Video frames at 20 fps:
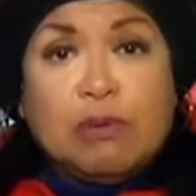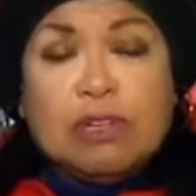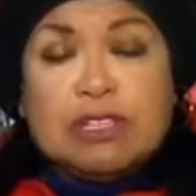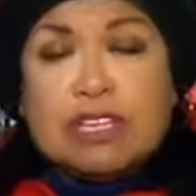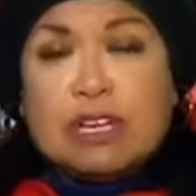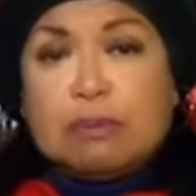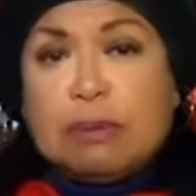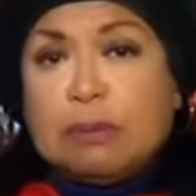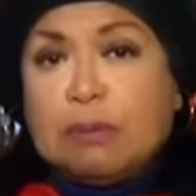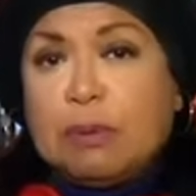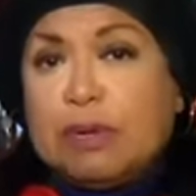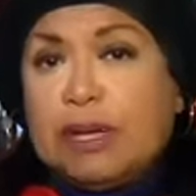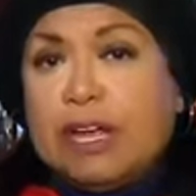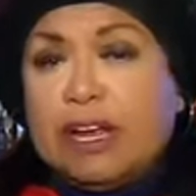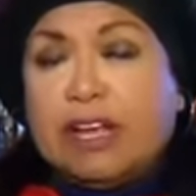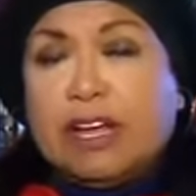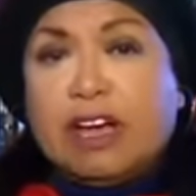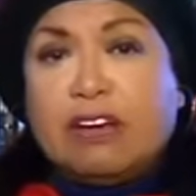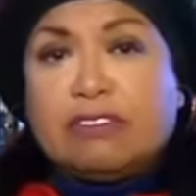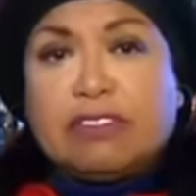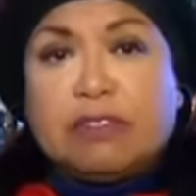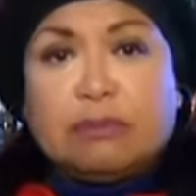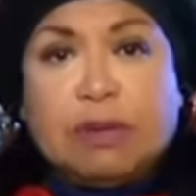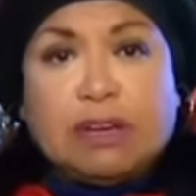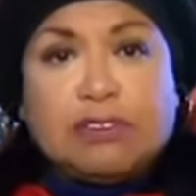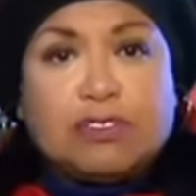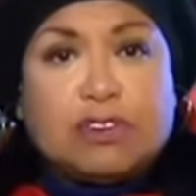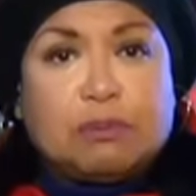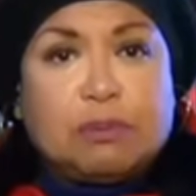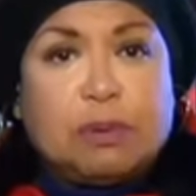We saw people getting off the
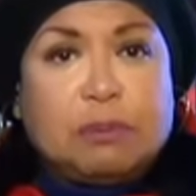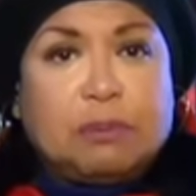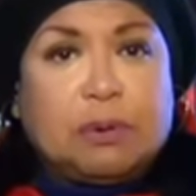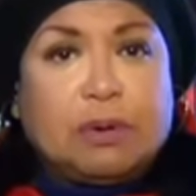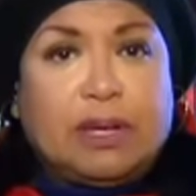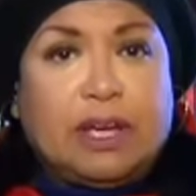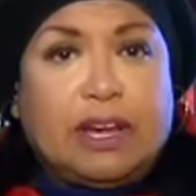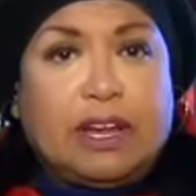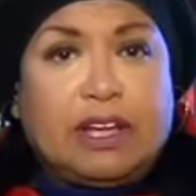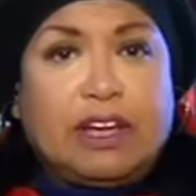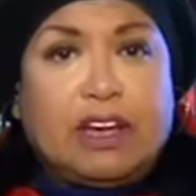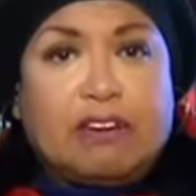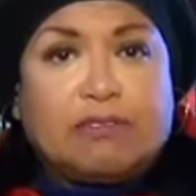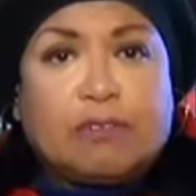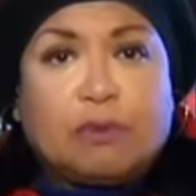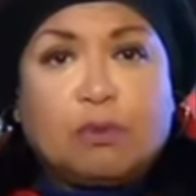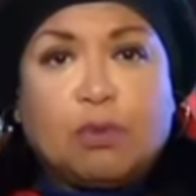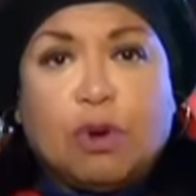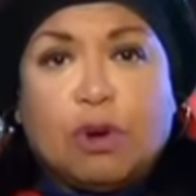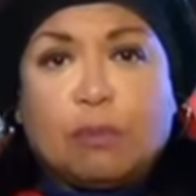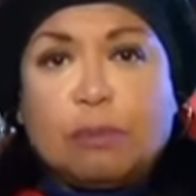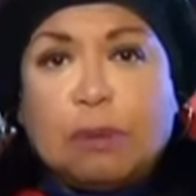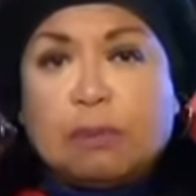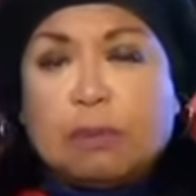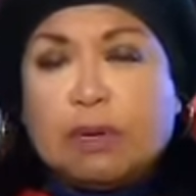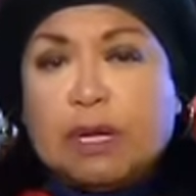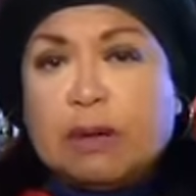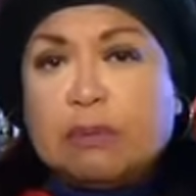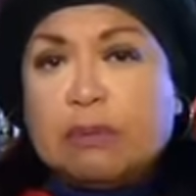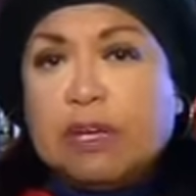metro, people getting off from work,
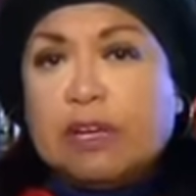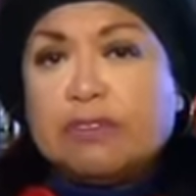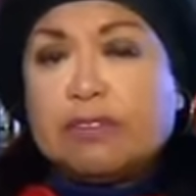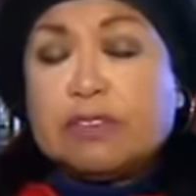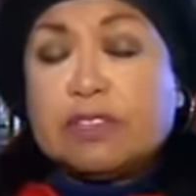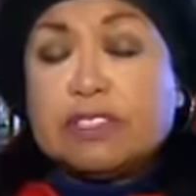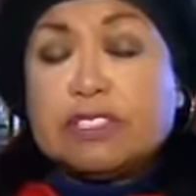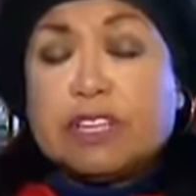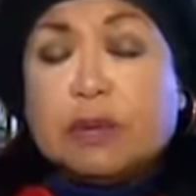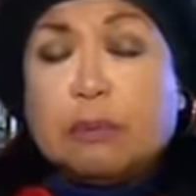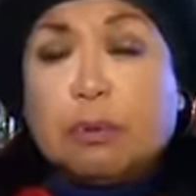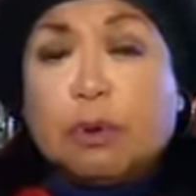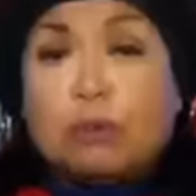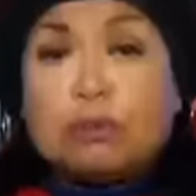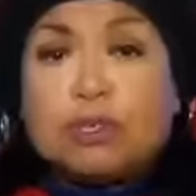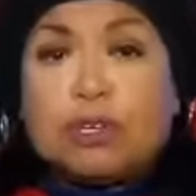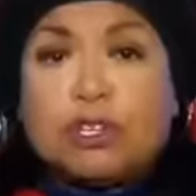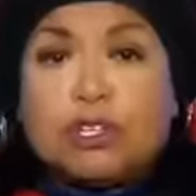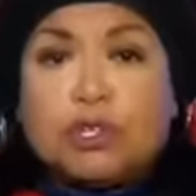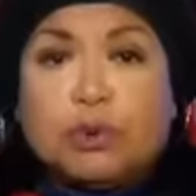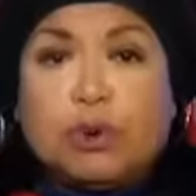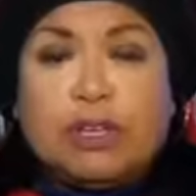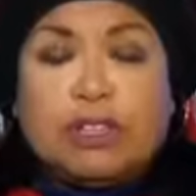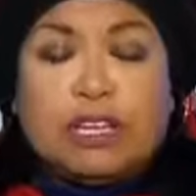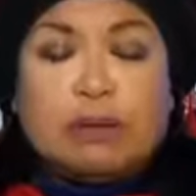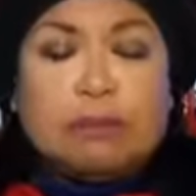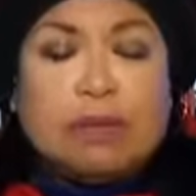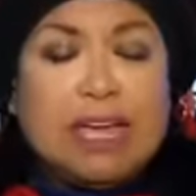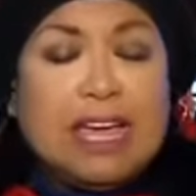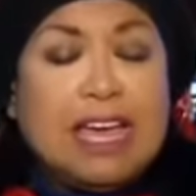people coming in from the suburbs to join
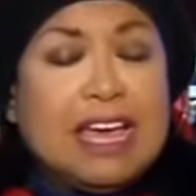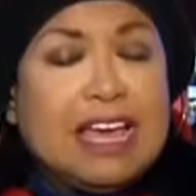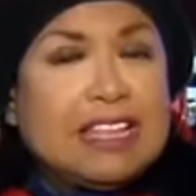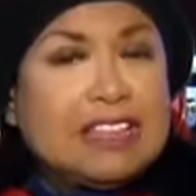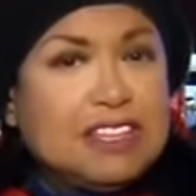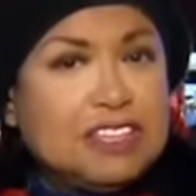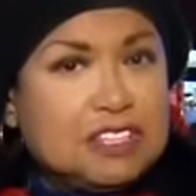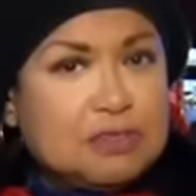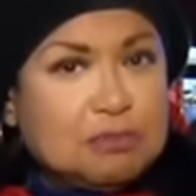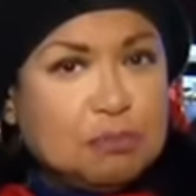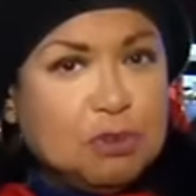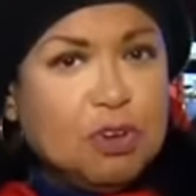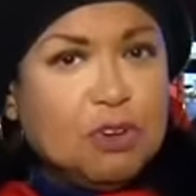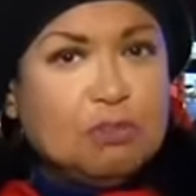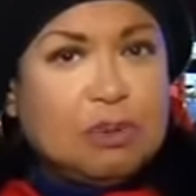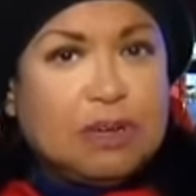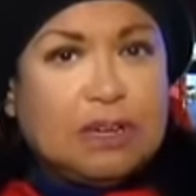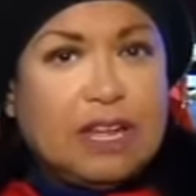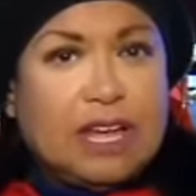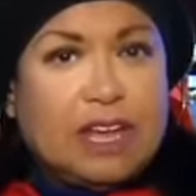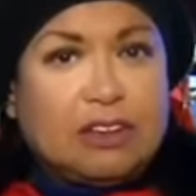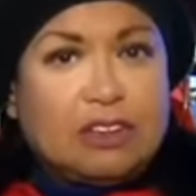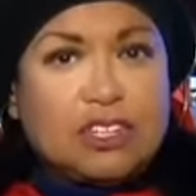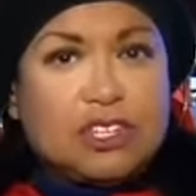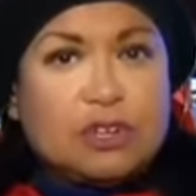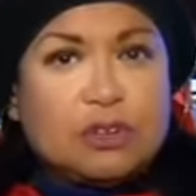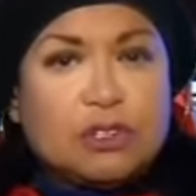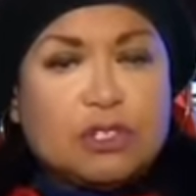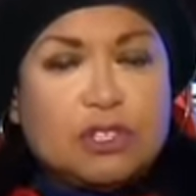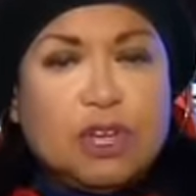them. This movement now
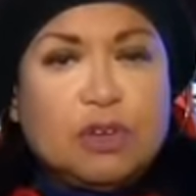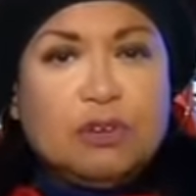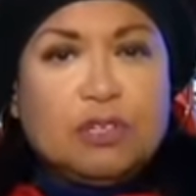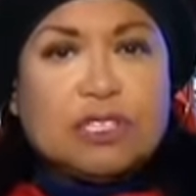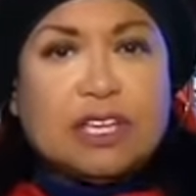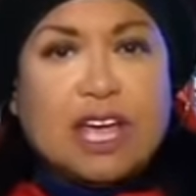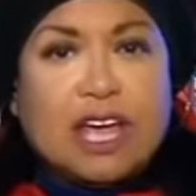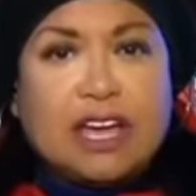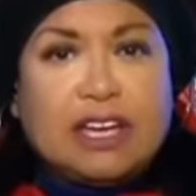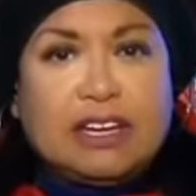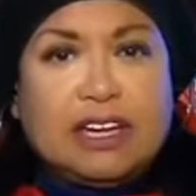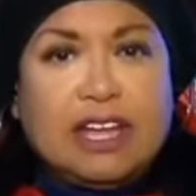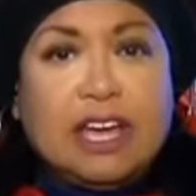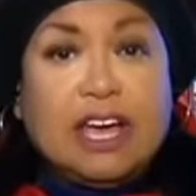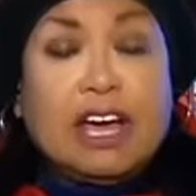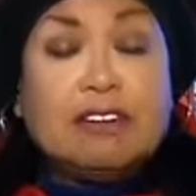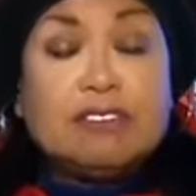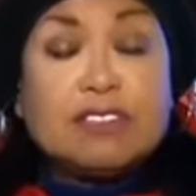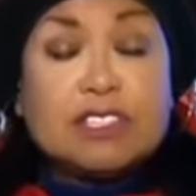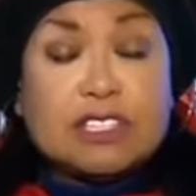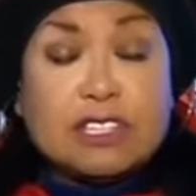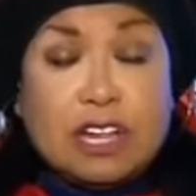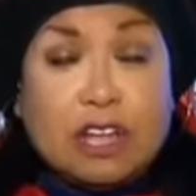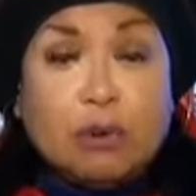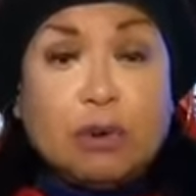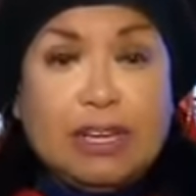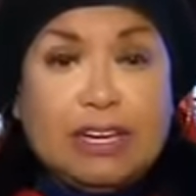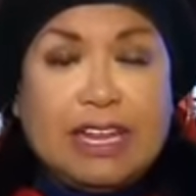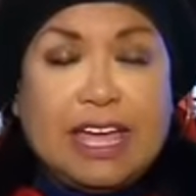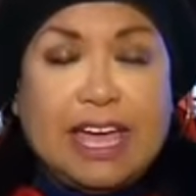shows no sign of
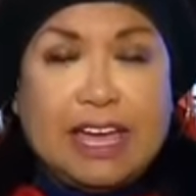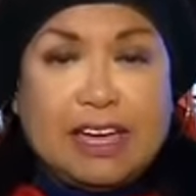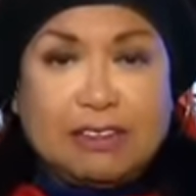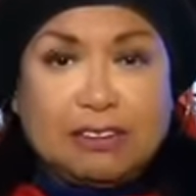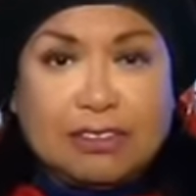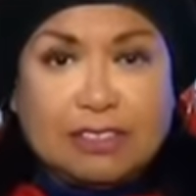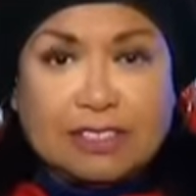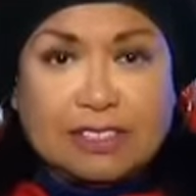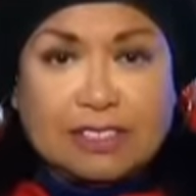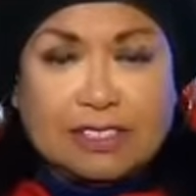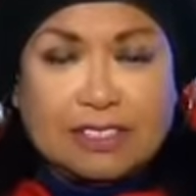slowing down.